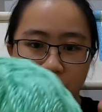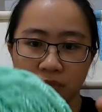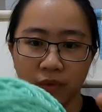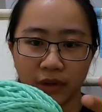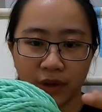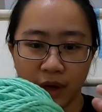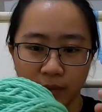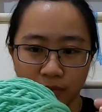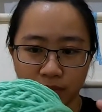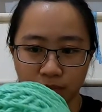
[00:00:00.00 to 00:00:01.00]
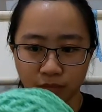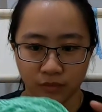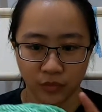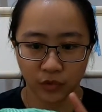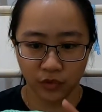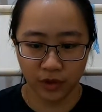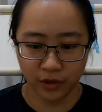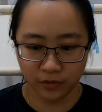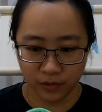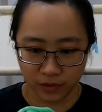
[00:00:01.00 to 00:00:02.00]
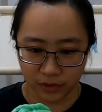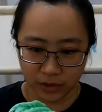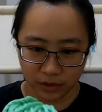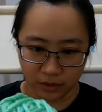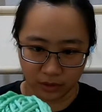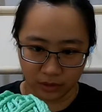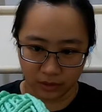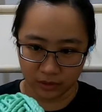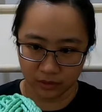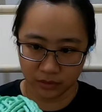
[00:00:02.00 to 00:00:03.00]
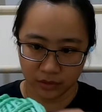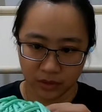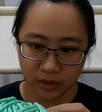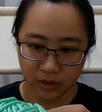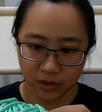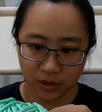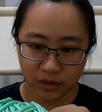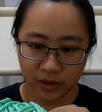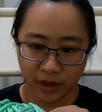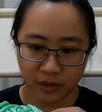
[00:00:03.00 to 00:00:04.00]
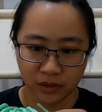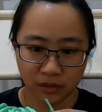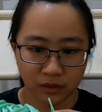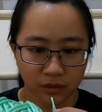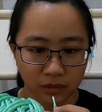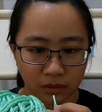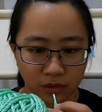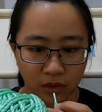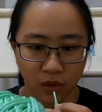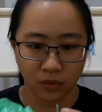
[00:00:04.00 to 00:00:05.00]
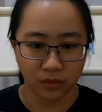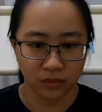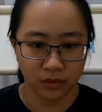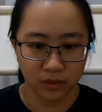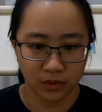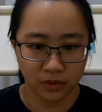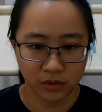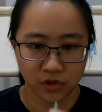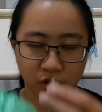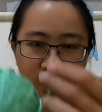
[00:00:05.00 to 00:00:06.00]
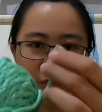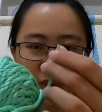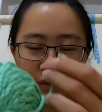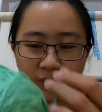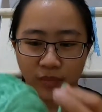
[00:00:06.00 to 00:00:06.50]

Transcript: Wait, I'm looking for the tail. Oh, she taped it.